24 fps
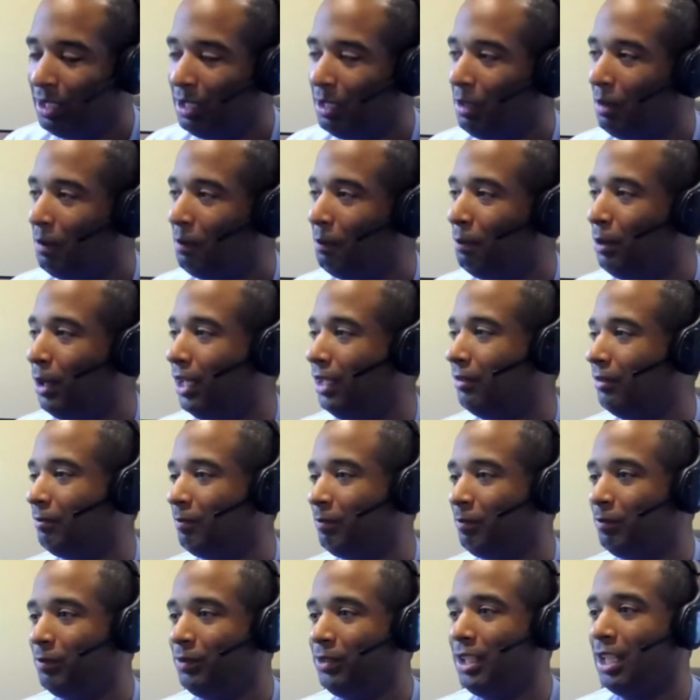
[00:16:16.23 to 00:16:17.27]
But
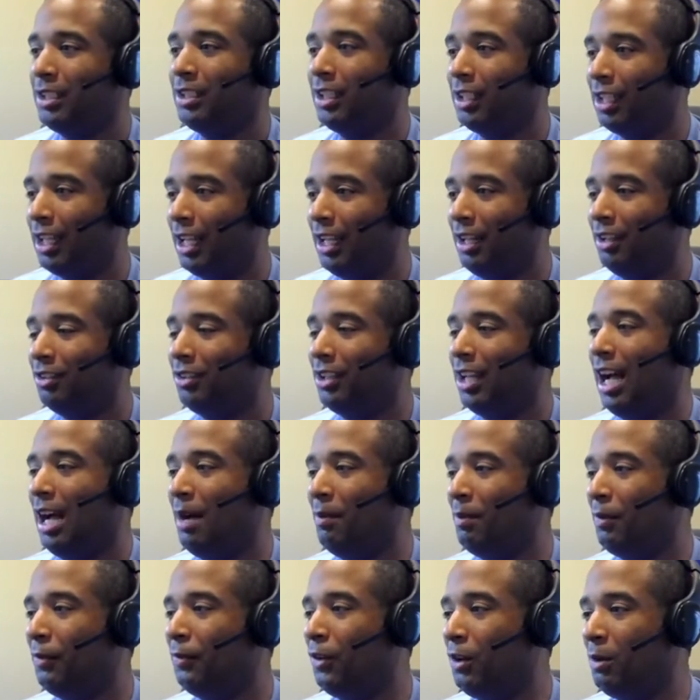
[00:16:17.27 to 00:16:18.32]
nonetheless, I'm a
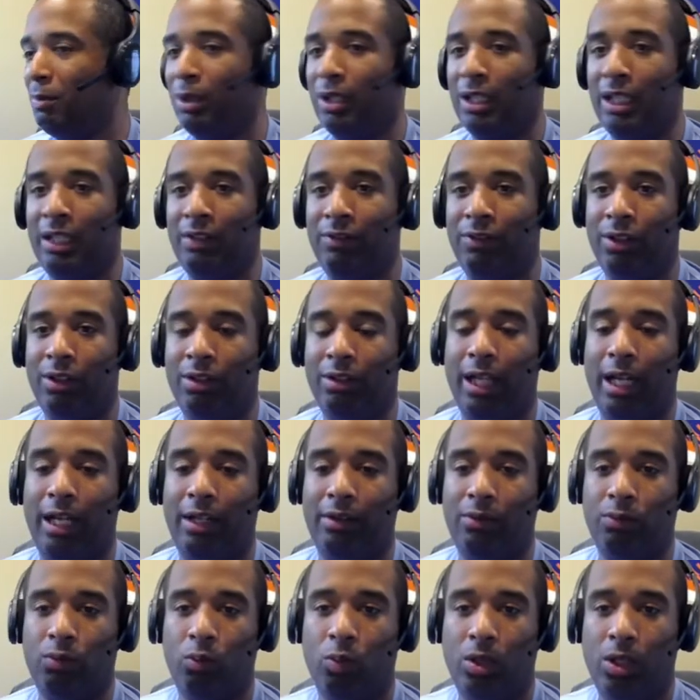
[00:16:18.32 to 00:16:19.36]
firm believer that
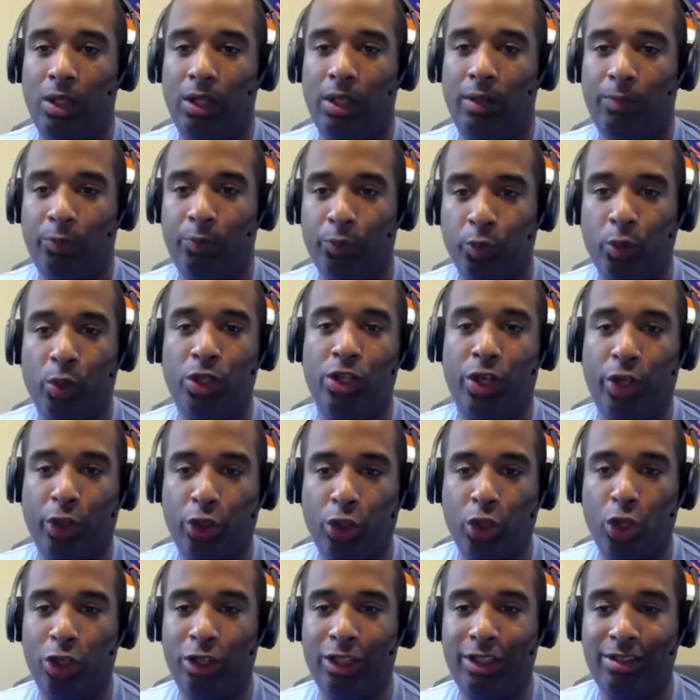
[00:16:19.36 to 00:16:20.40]
we're in our
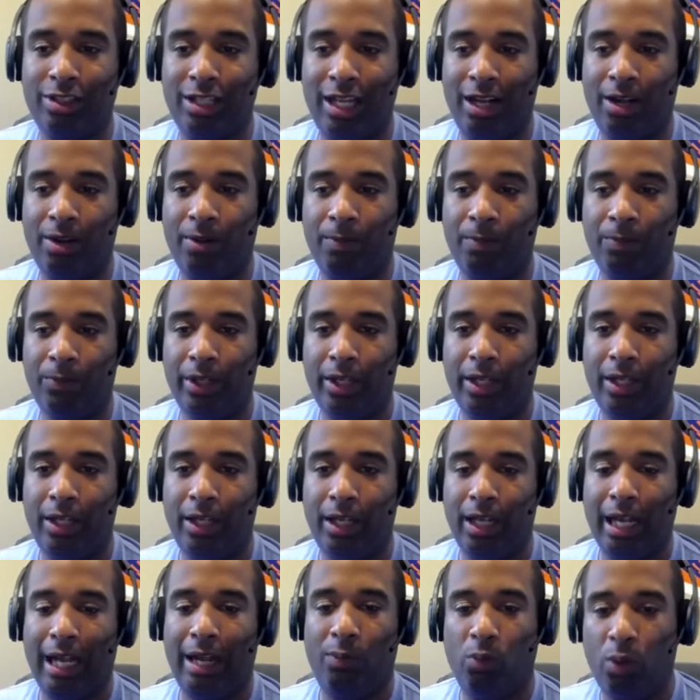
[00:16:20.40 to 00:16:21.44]
30s now,
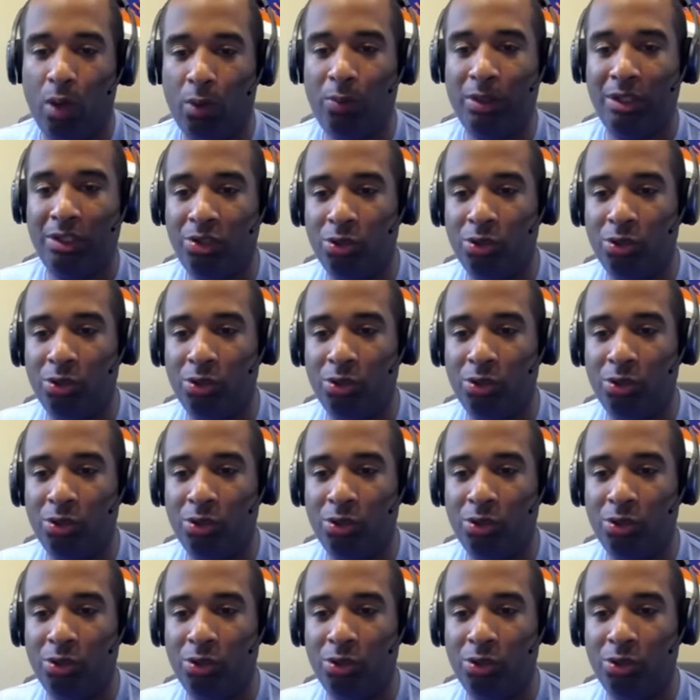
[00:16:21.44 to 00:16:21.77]
and what we do